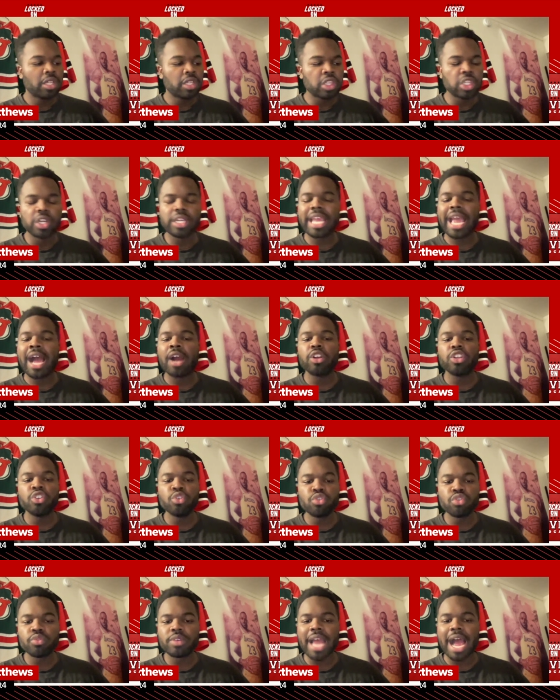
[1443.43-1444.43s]
Look out.
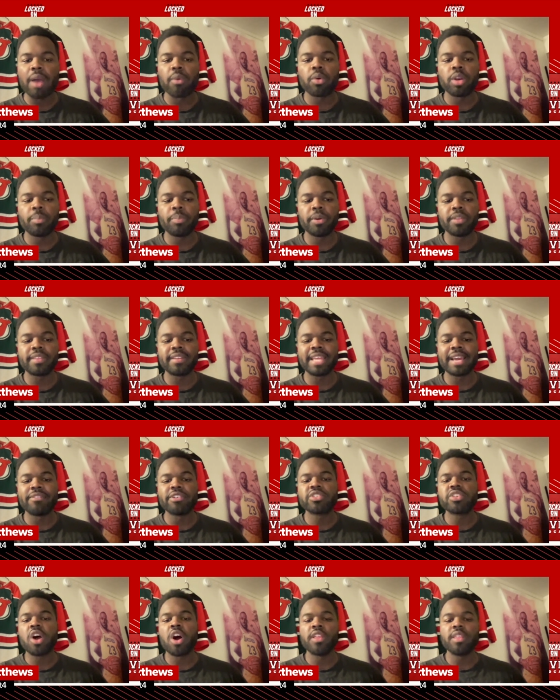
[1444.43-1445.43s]
You do not want to put the
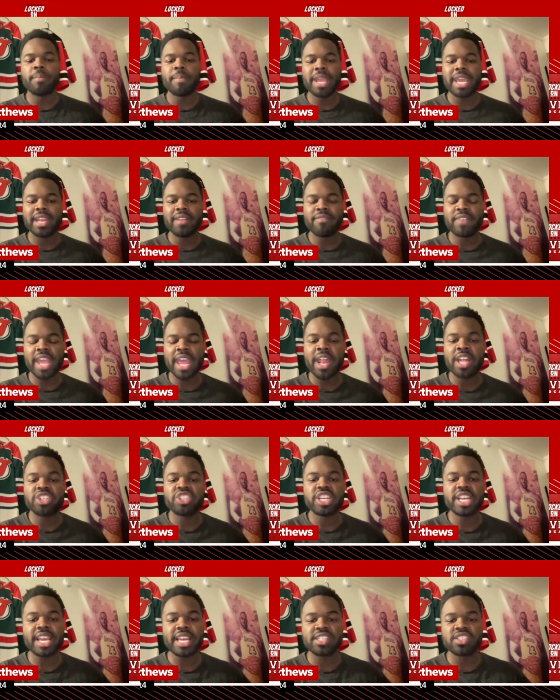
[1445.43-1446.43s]
Devils on the man
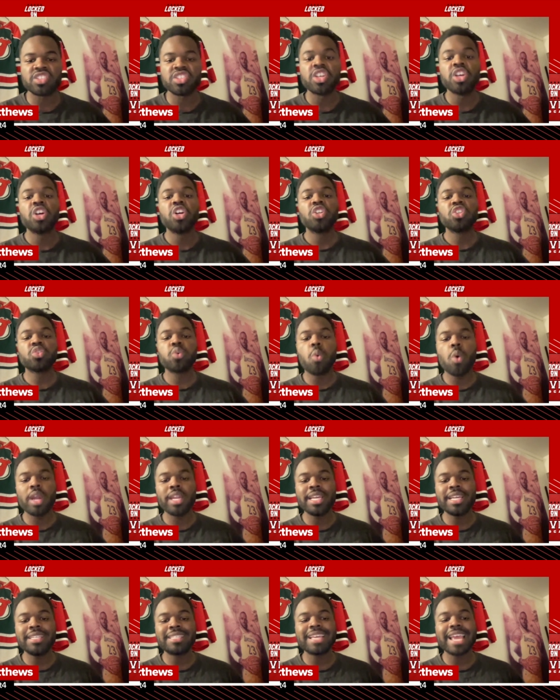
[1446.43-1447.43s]
advantage. Hits,
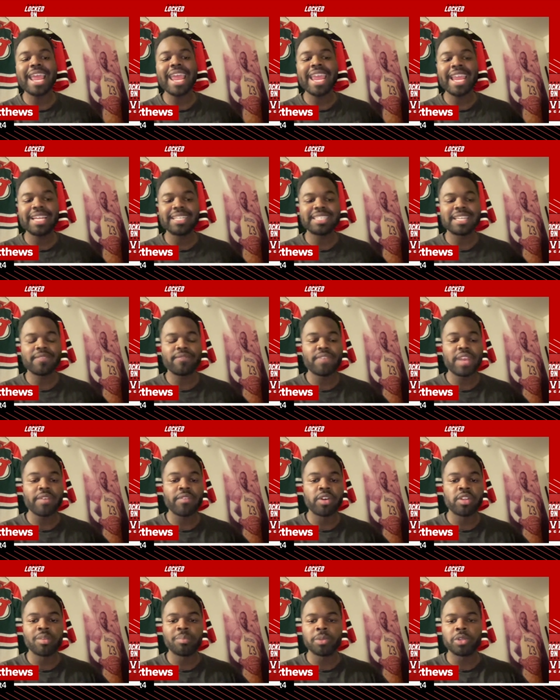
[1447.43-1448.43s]
twenty to eight in
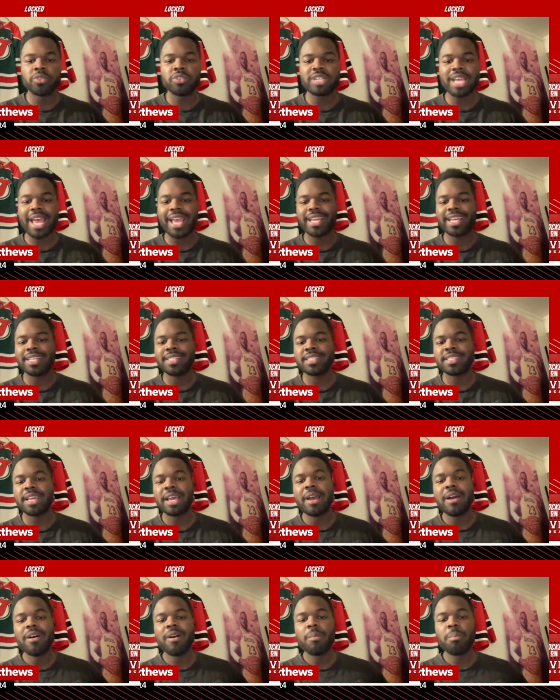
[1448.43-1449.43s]
favor of the Blue Jackets.
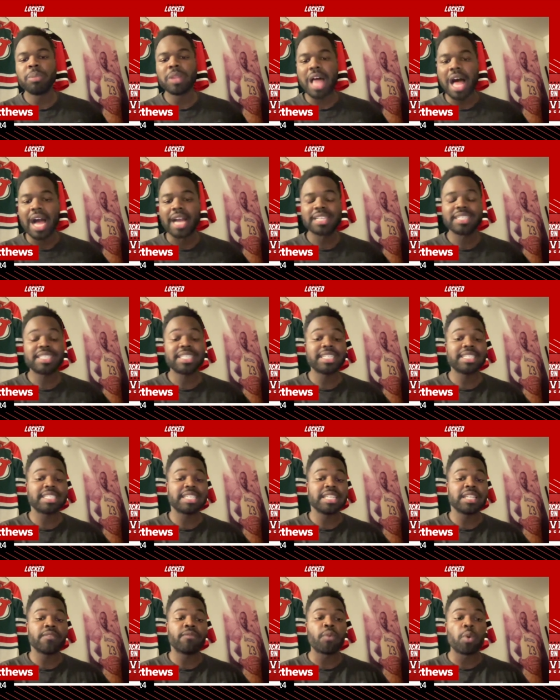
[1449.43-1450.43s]
Blocks,
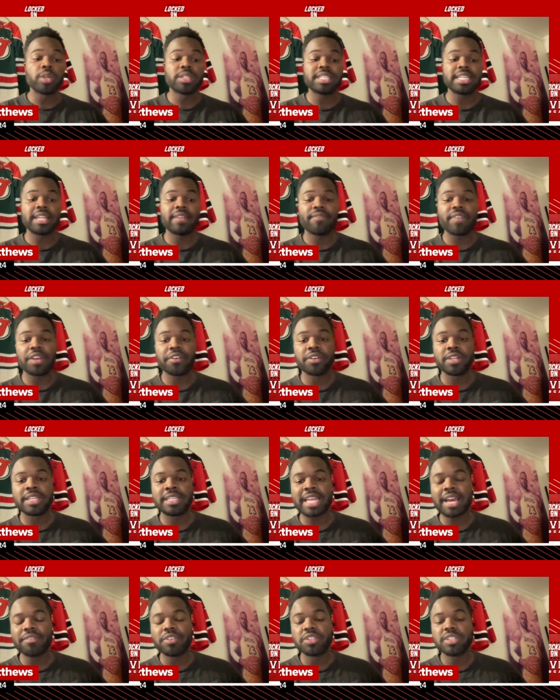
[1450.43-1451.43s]
sixteen to fourteen in favor of the
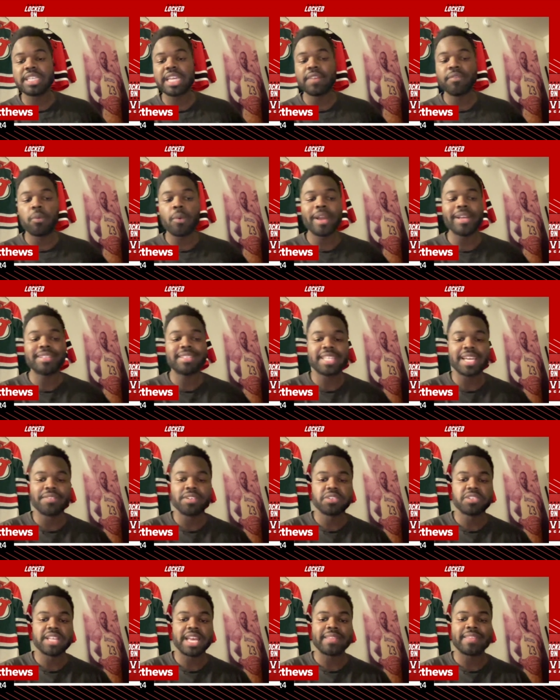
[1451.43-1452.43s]
Devils. Giveaways,
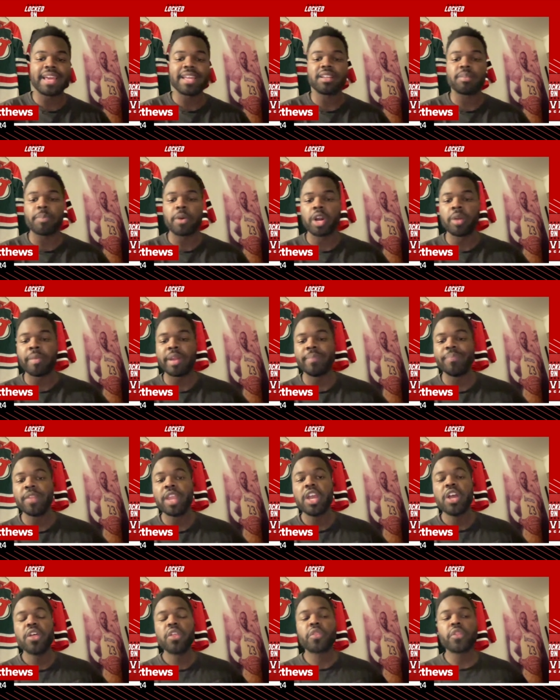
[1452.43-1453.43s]
Devils led that department,
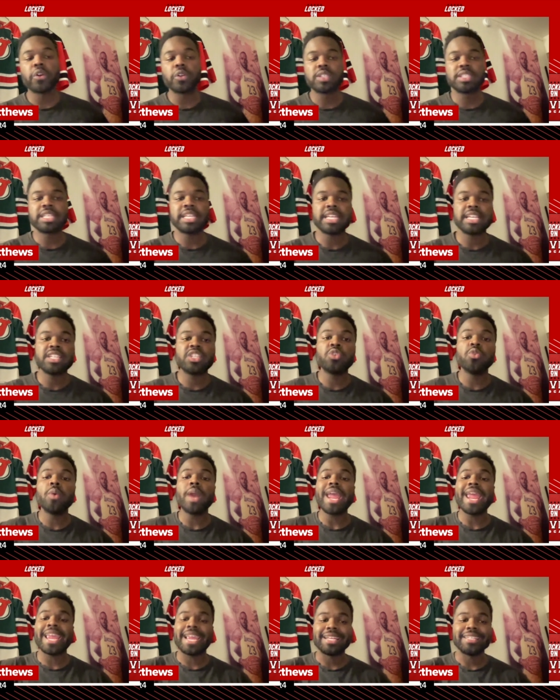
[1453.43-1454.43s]
thirteen to
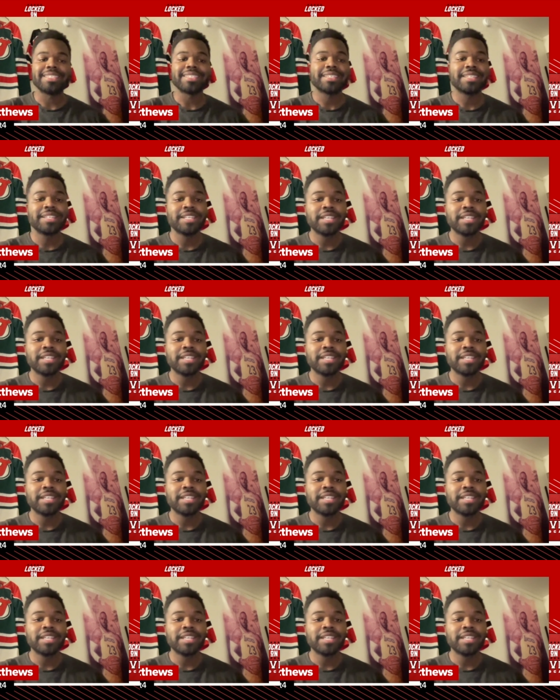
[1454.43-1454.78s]
eight.